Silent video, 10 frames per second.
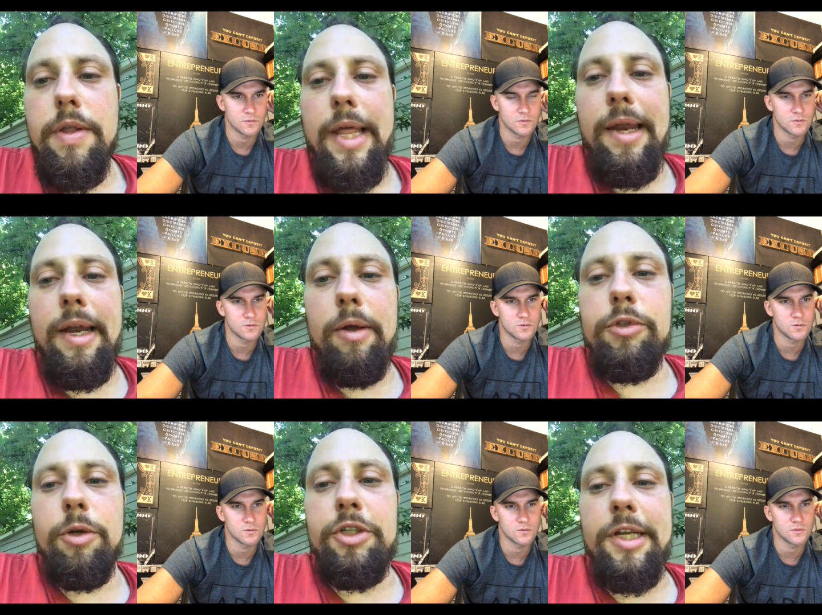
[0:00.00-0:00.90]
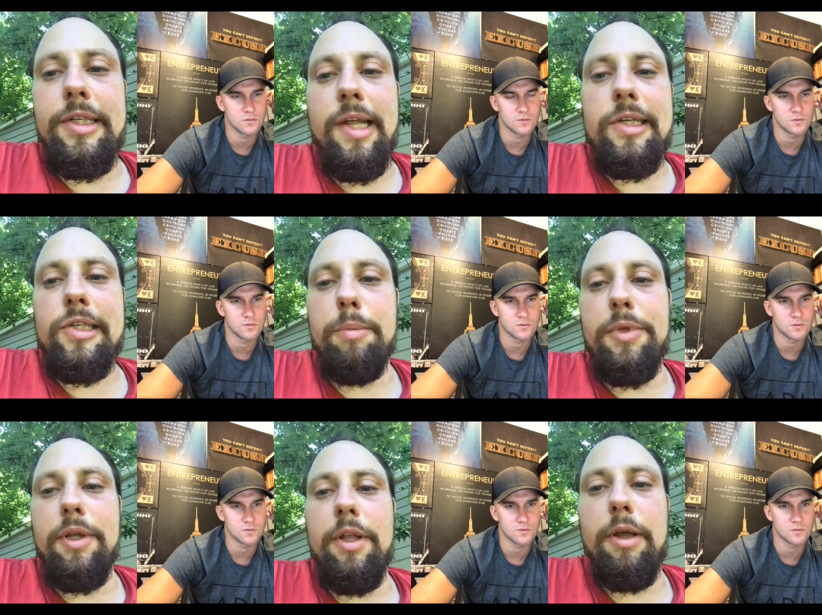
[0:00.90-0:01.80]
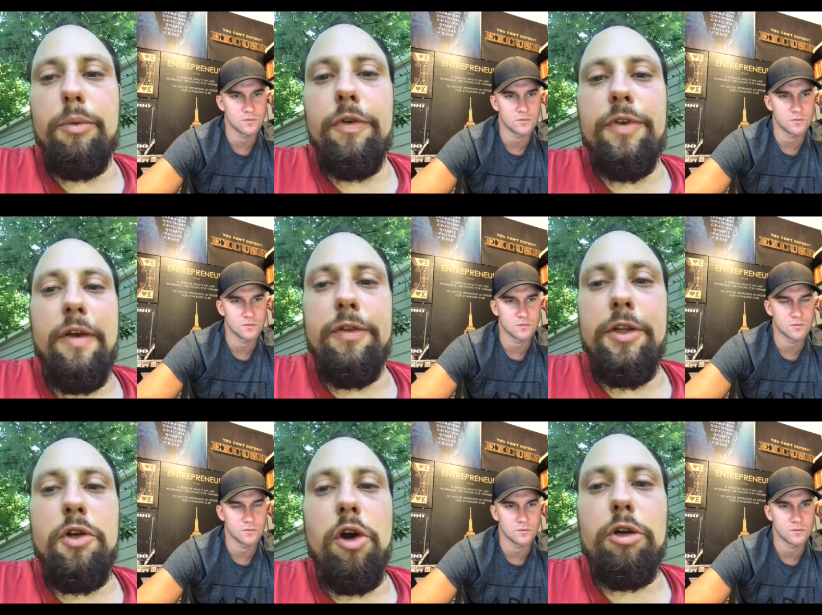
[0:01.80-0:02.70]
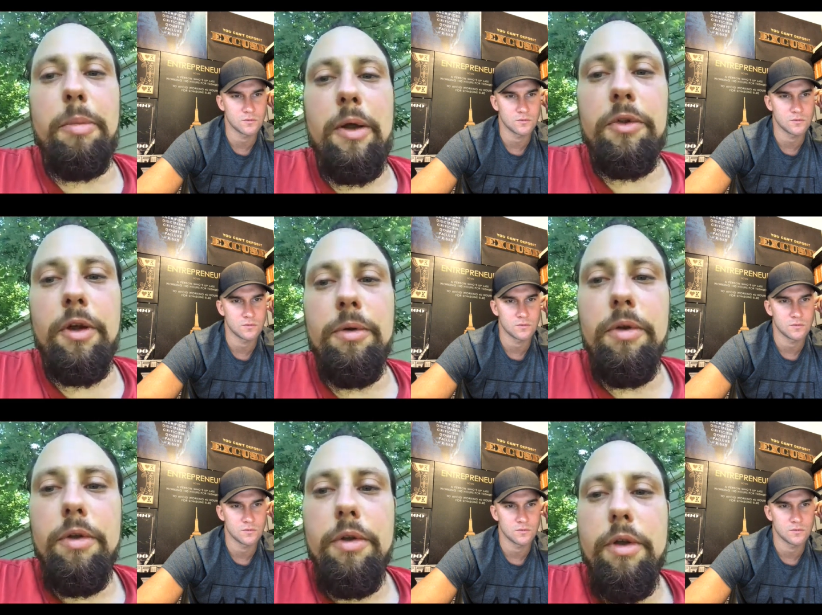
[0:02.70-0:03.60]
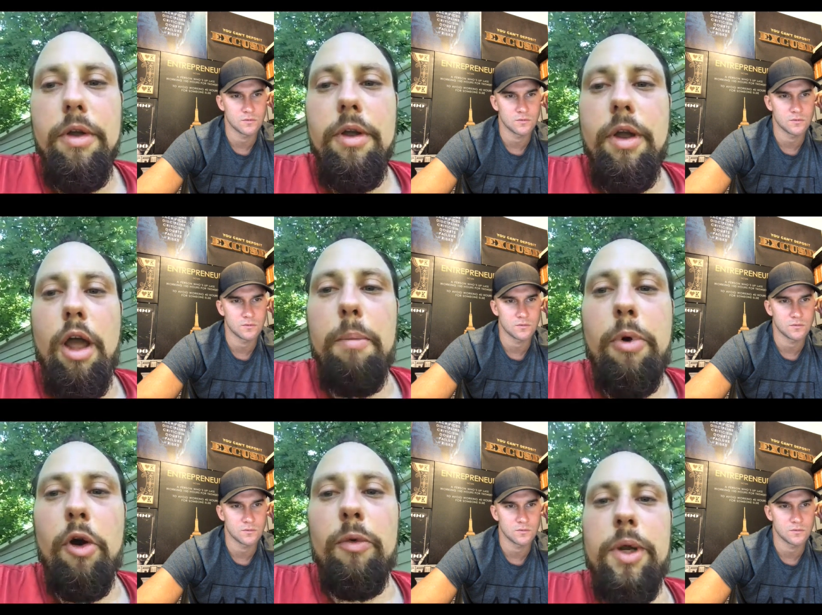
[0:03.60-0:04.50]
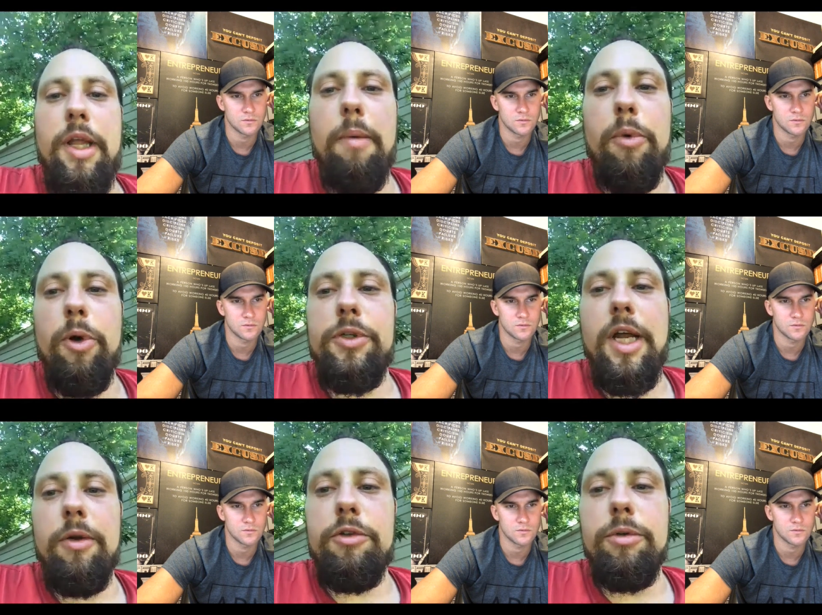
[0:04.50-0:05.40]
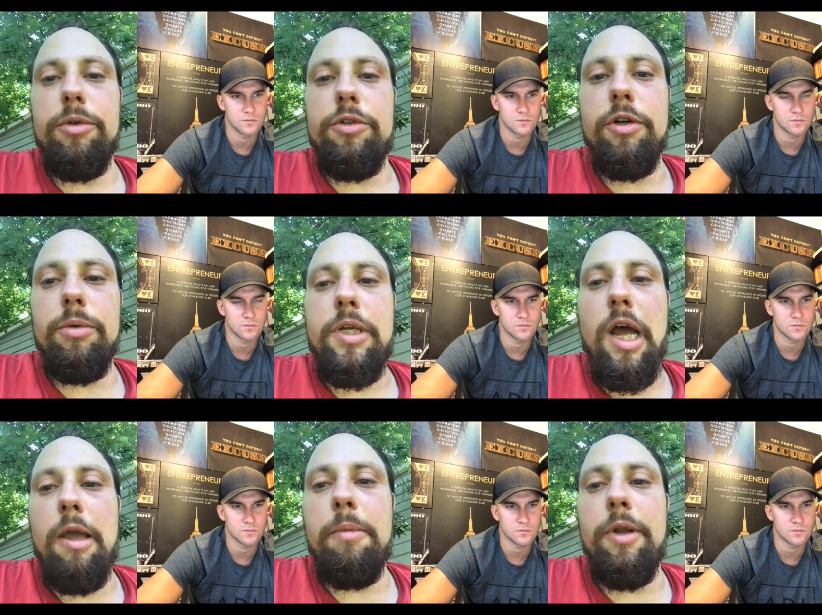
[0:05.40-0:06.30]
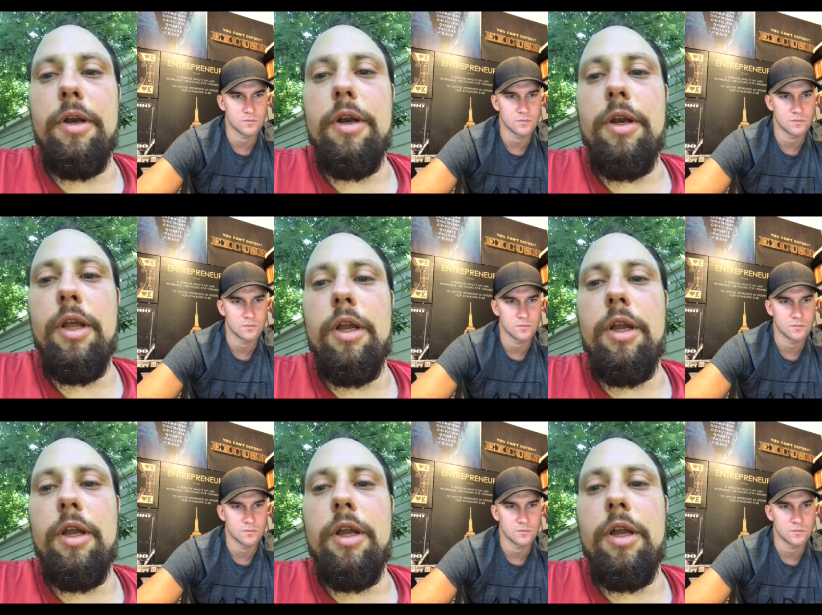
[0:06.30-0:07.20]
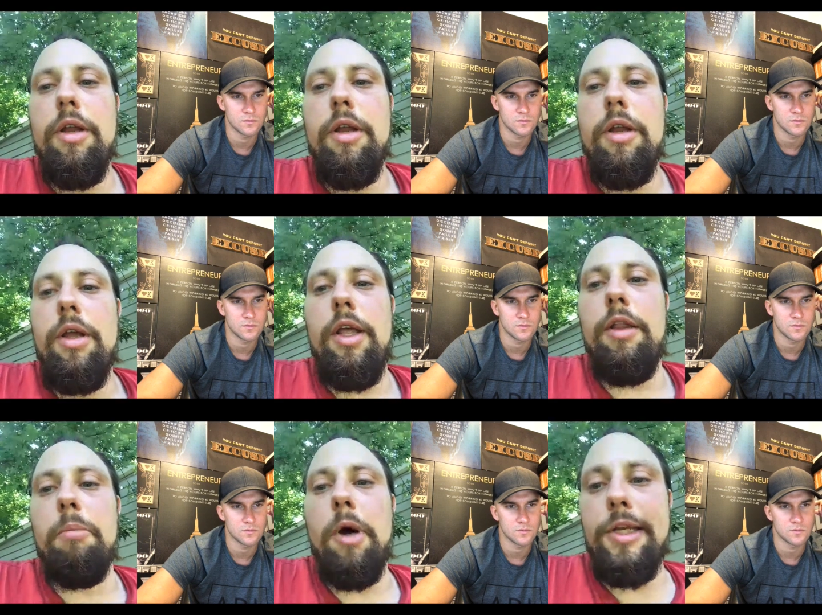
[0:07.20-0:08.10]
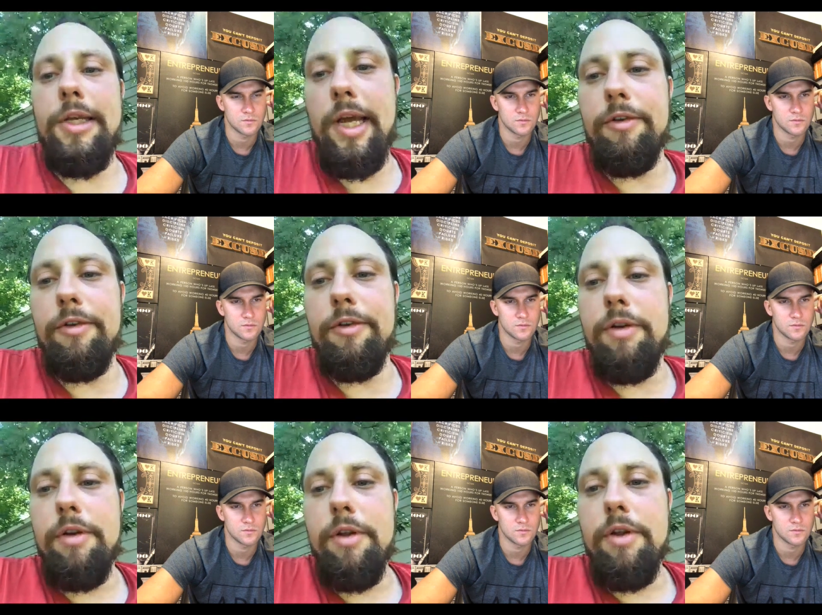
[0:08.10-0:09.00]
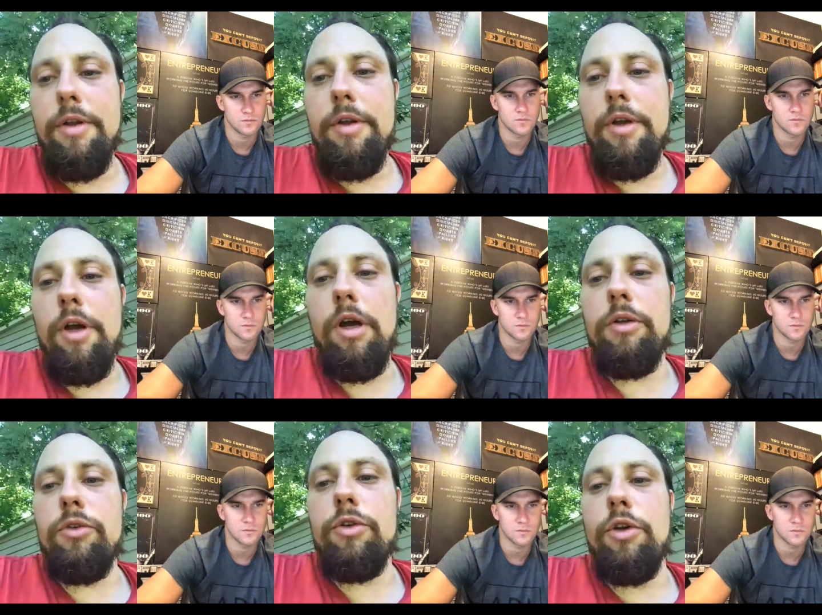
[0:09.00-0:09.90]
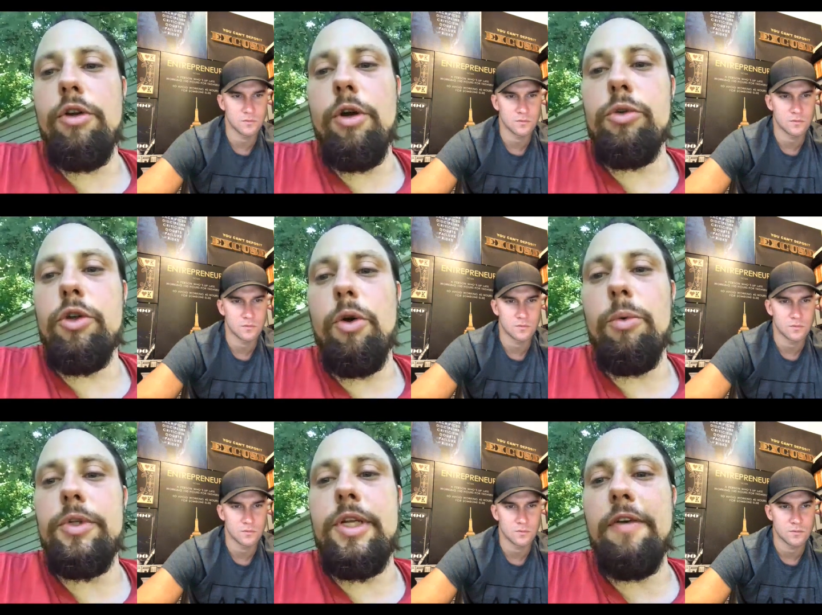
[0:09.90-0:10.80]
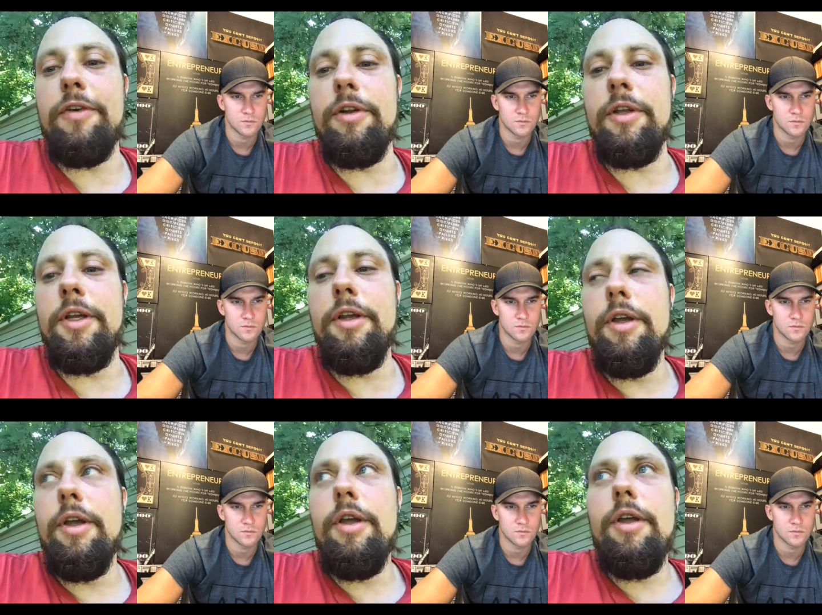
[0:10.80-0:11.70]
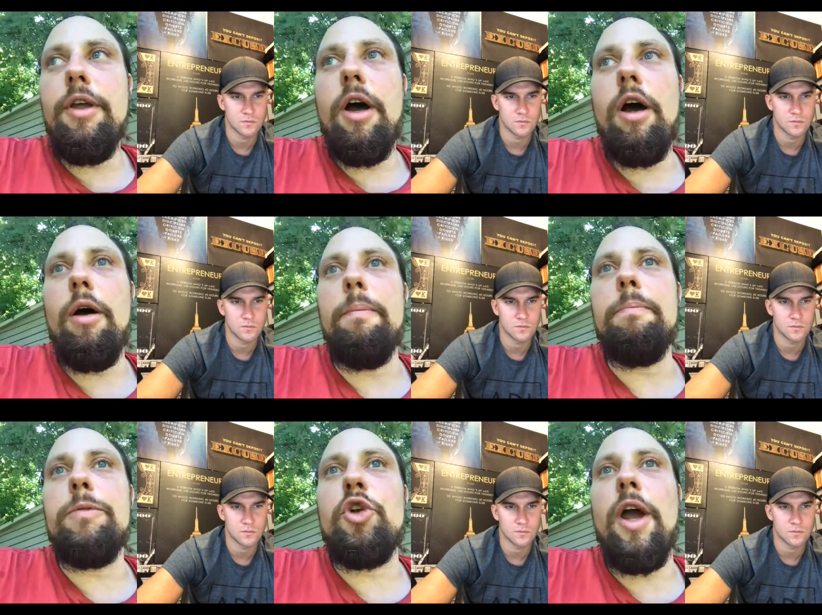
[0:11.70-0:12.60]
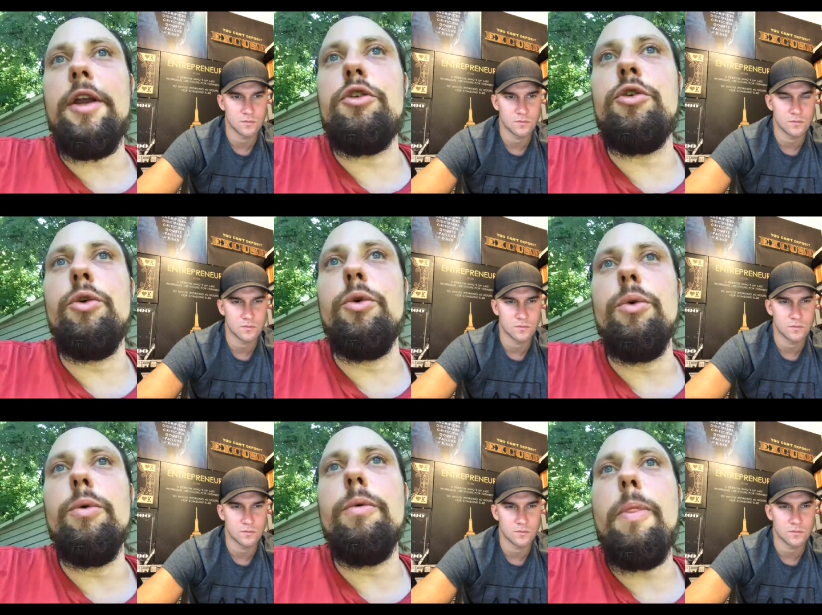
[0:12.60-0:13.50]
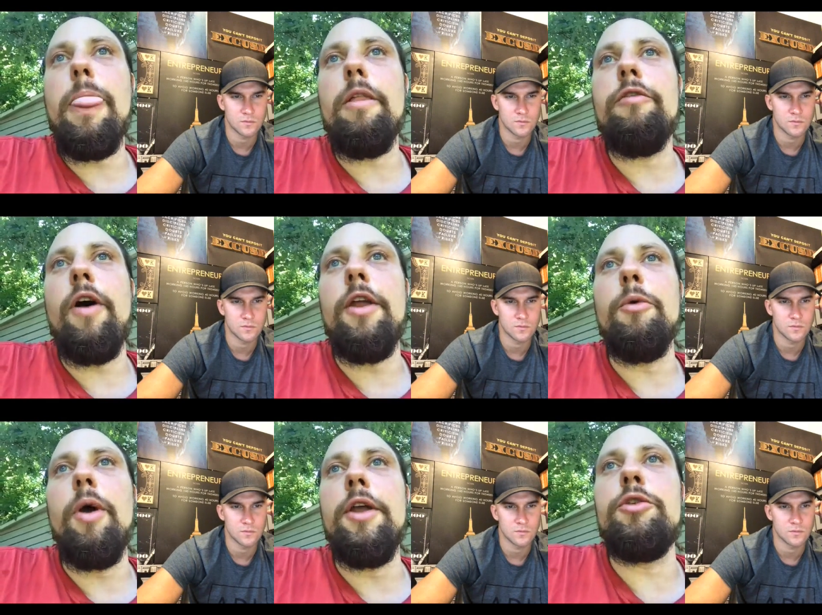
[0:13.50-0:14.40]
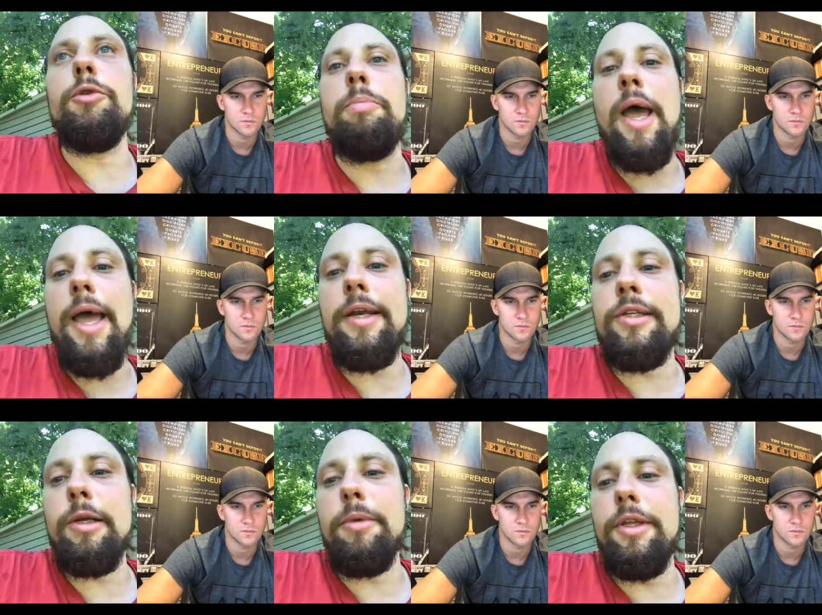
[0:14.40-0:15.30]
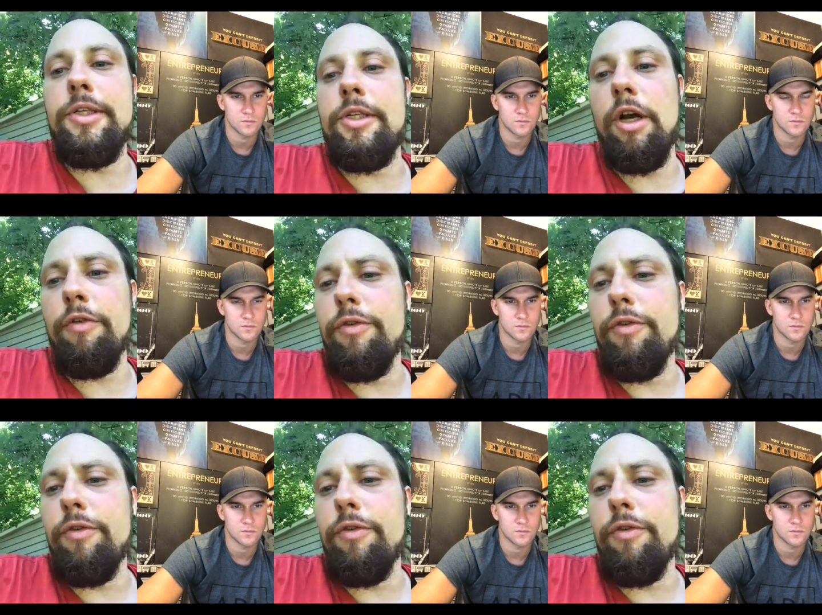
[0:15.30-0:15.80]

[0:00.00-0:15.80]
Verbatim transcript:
Speaker 1: That now, so Jason, that's something that we've definitely talked about, though. Part of what that boils down to is, you know, time and the money side of it. You know, so it was definitely trying to find a way to patent some of this stuff